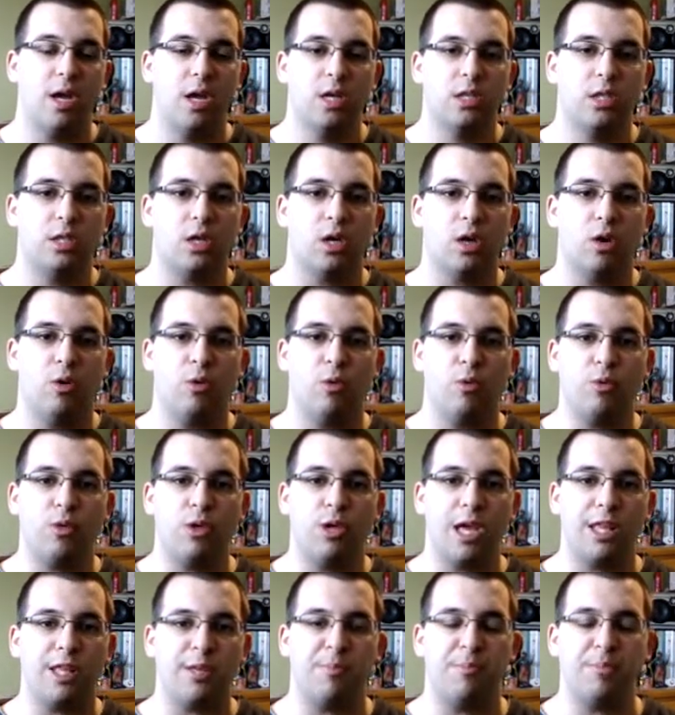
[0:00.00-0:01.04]
So you
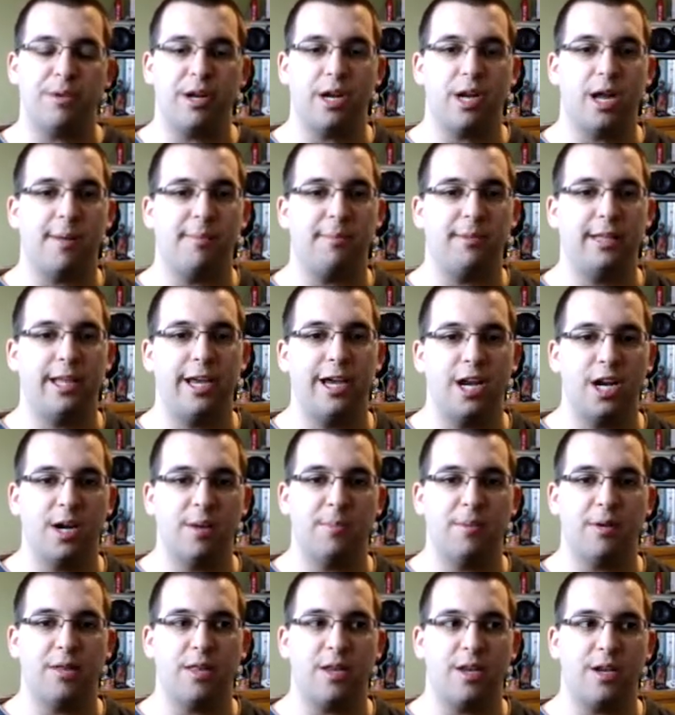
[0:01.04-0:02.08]
have to bring it up later,
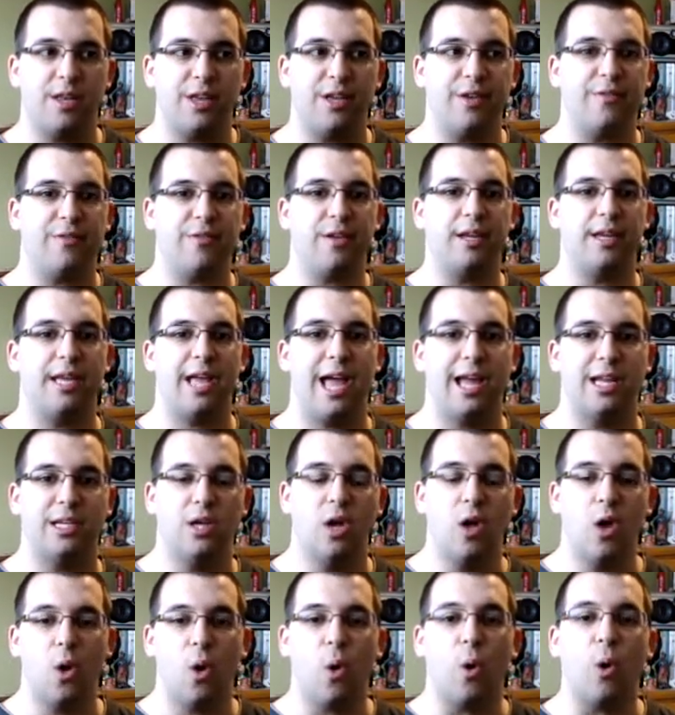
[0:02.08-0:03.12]
but then you forget,
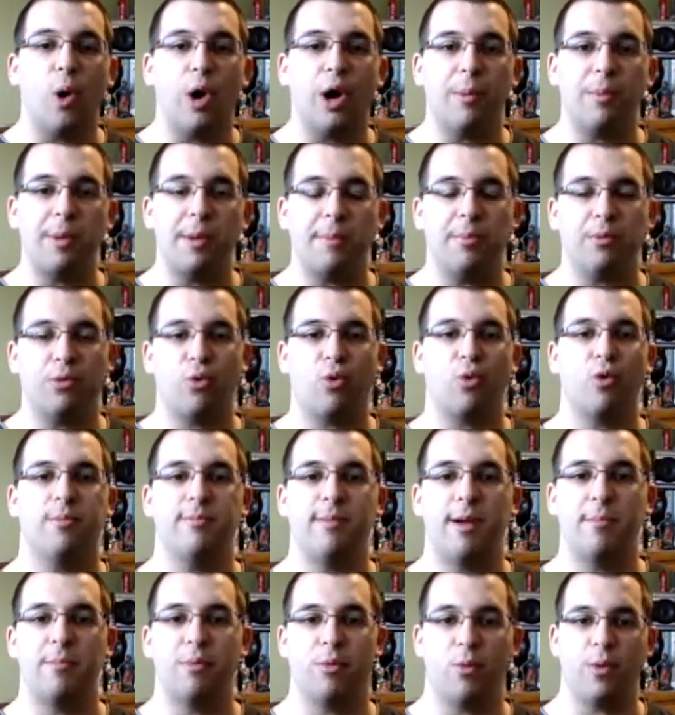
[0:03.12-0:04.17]
or people don't
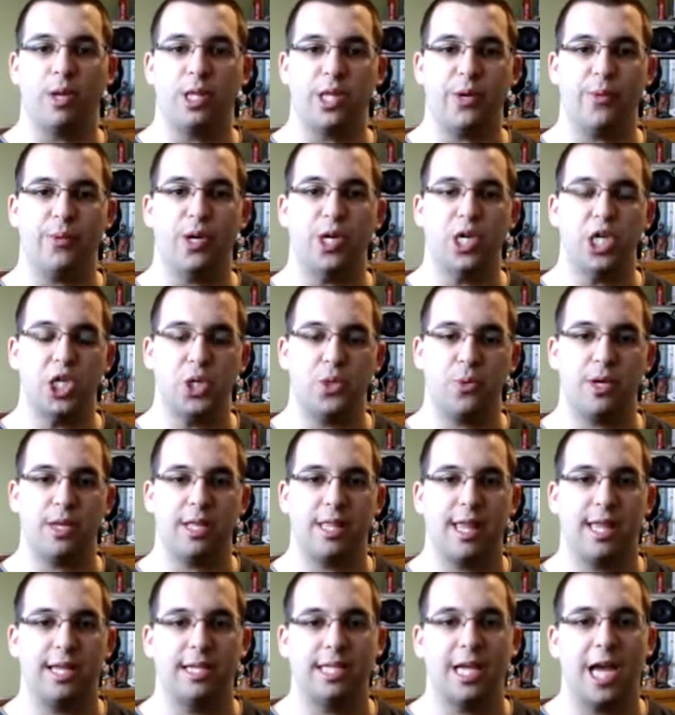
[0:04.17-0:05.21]
remember what they were doing at
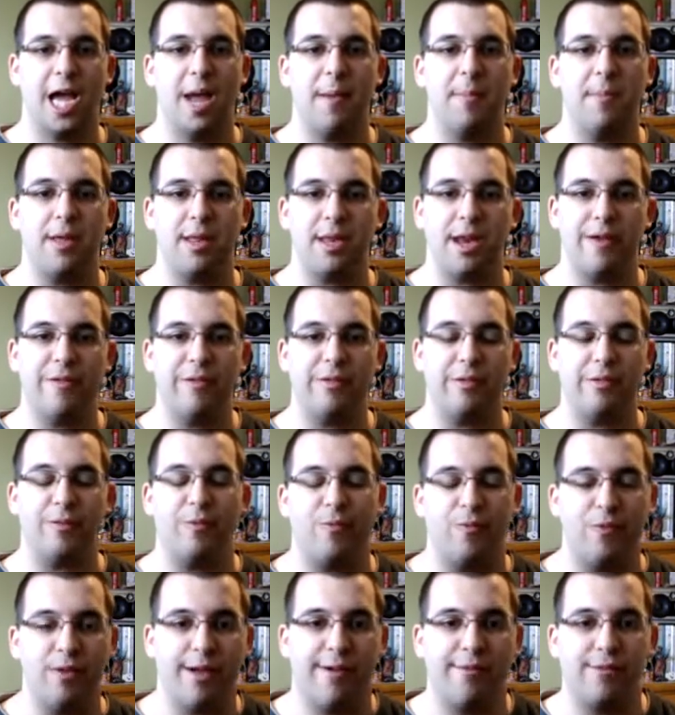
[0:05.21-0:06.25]
that time, and
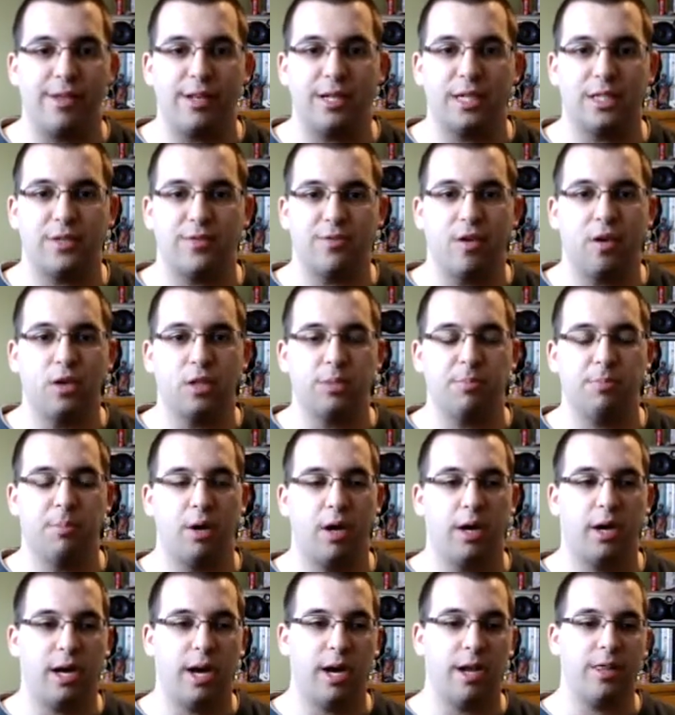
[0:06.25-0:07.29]
everything just falls
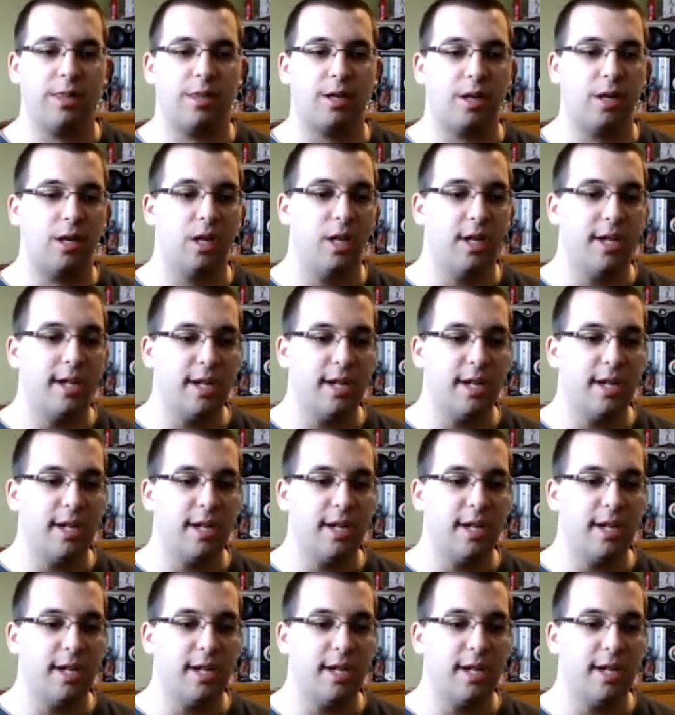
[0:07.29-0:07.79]
apart, kind of thing.